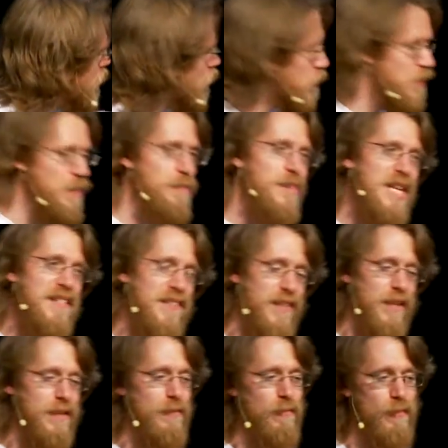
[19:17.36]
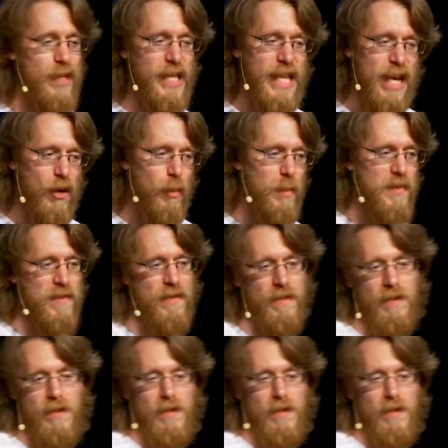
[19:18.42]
Some pizza really helps.